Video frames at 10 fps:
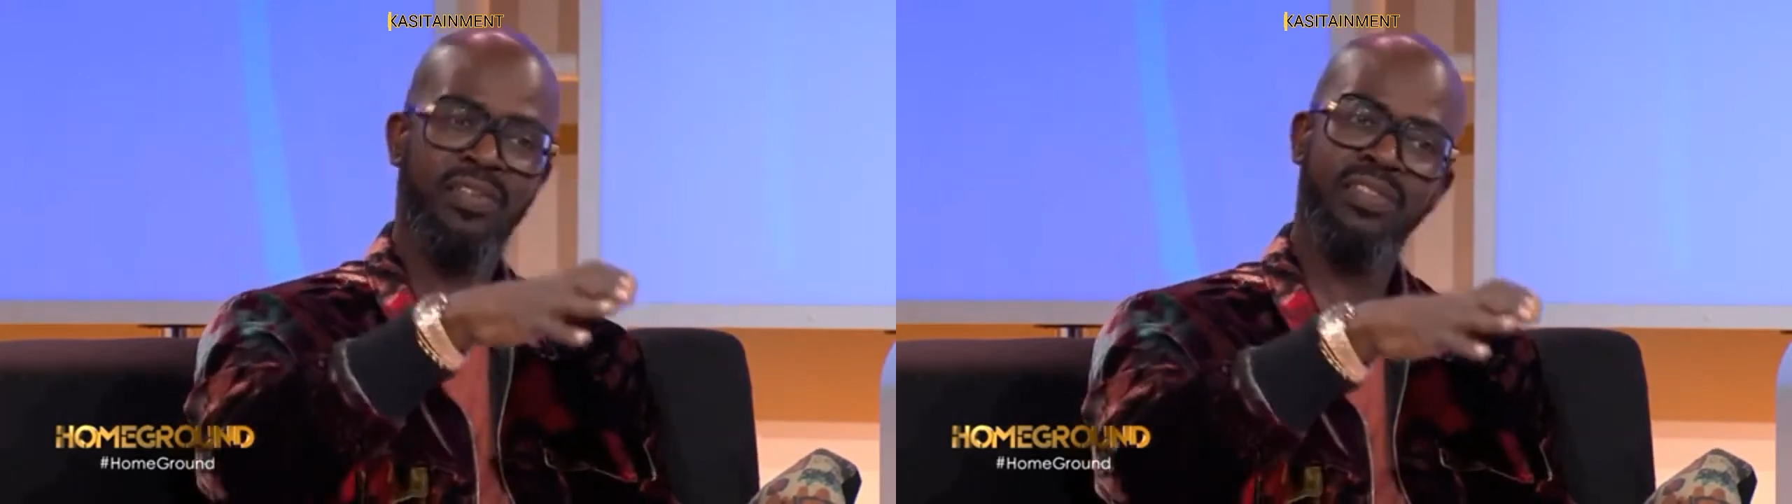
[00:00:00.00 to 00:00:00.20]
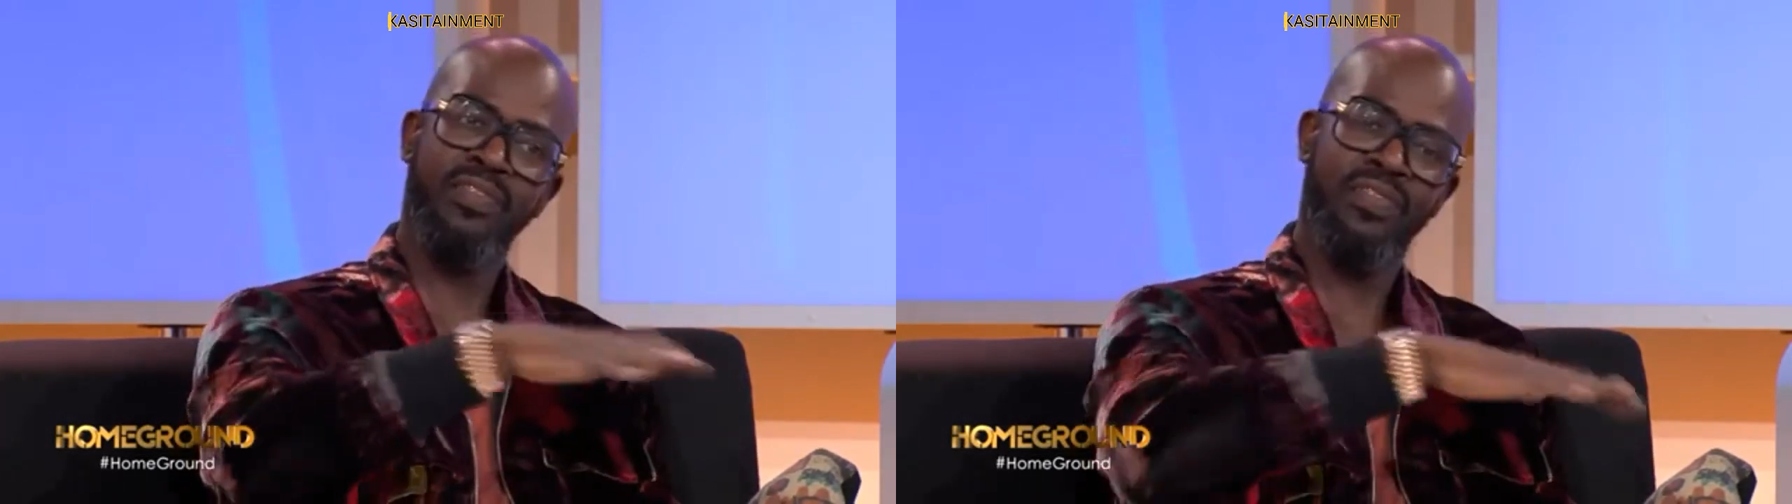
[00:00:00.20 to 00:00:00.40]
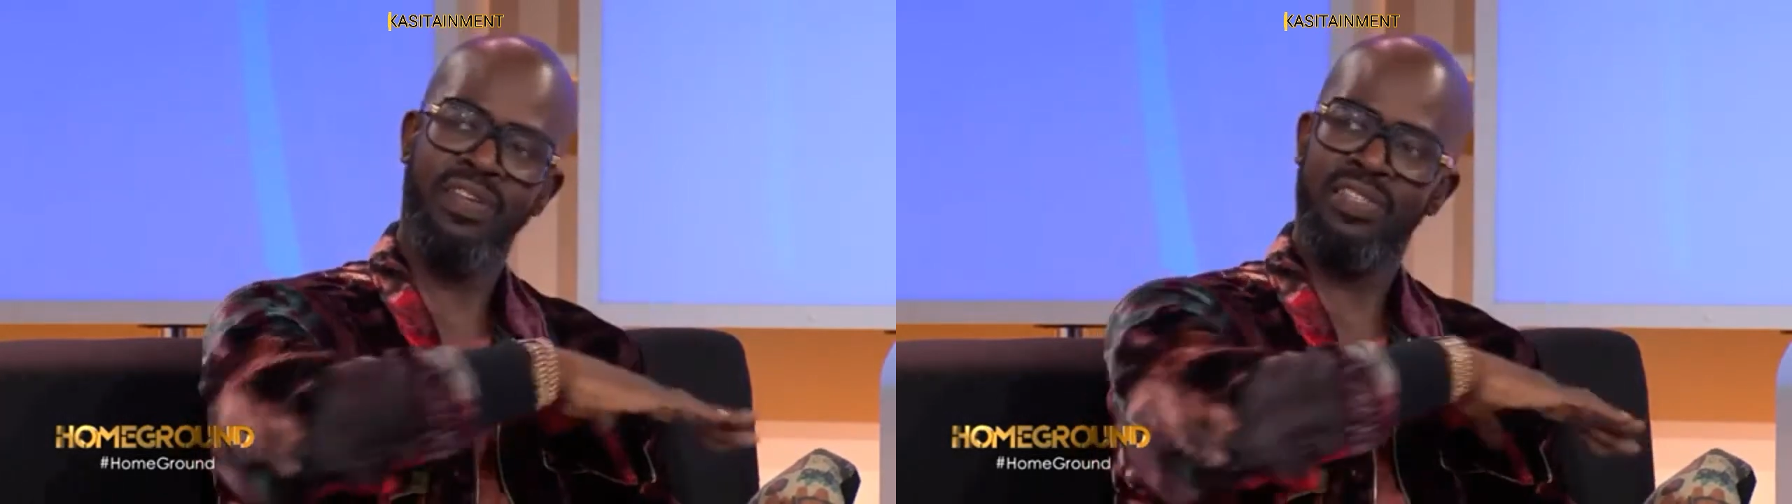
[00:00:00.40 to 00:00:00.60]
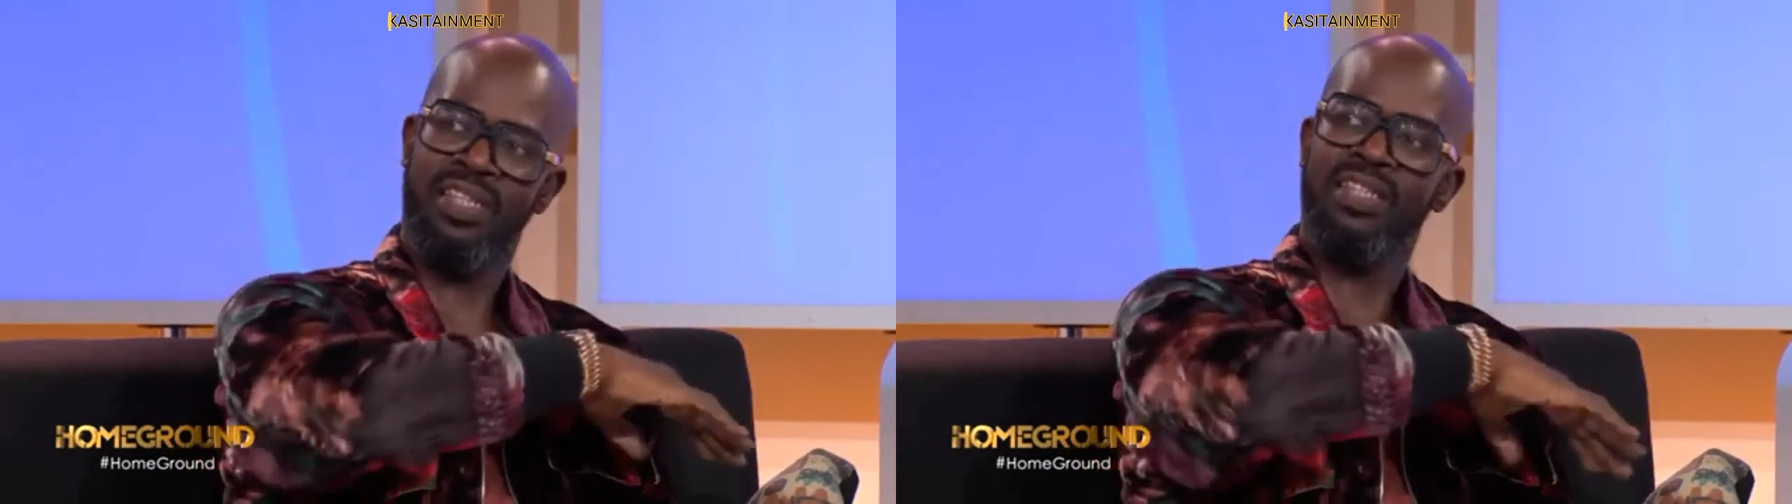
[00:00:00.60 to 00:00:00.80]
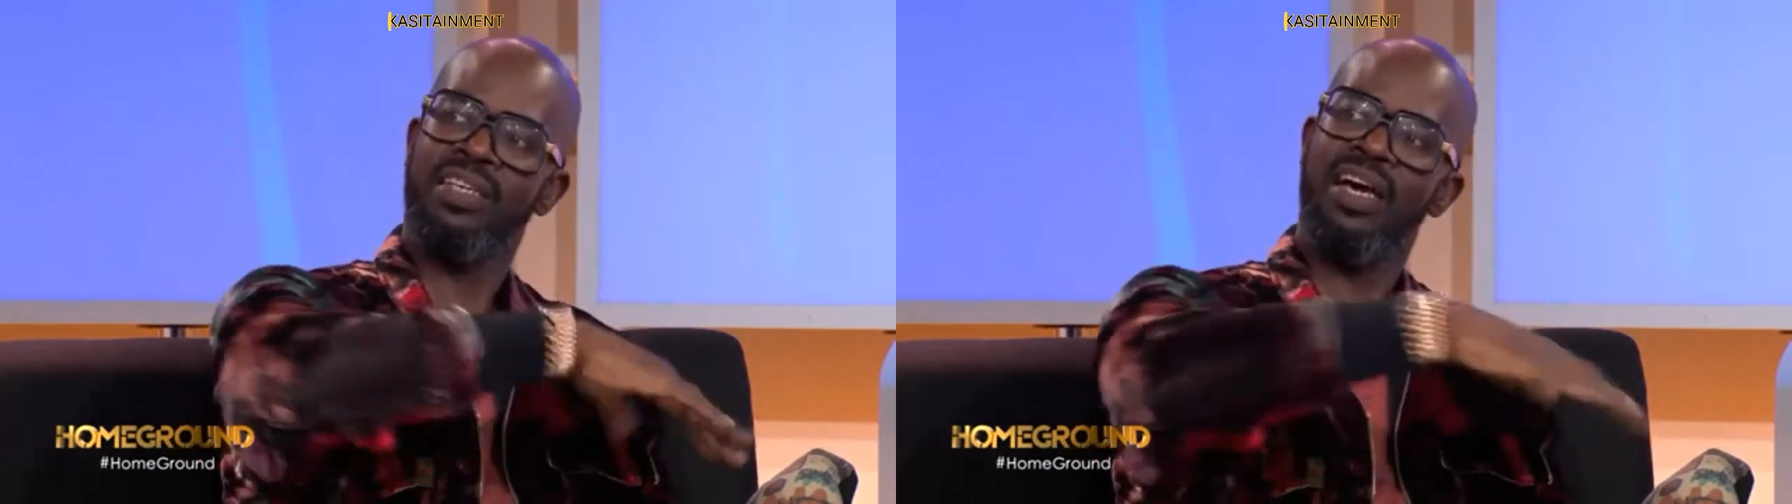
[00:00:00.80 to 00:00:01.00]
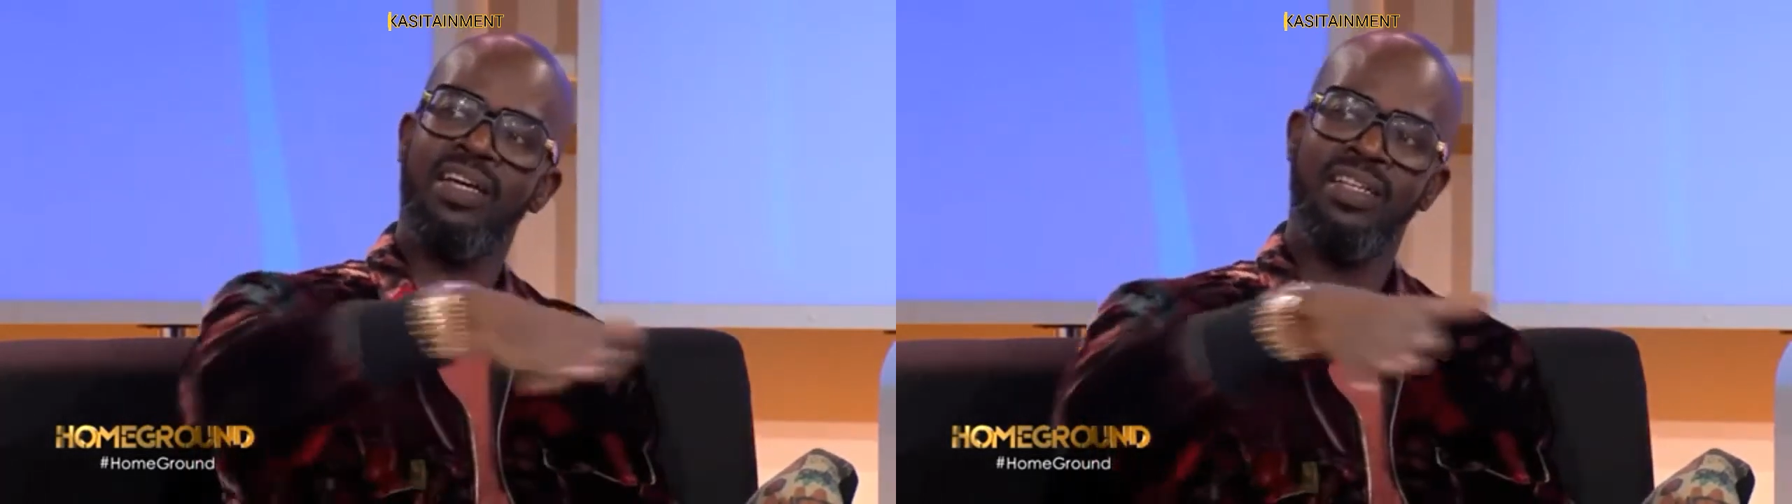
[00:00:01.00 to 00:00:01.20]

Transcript: on the fields the entire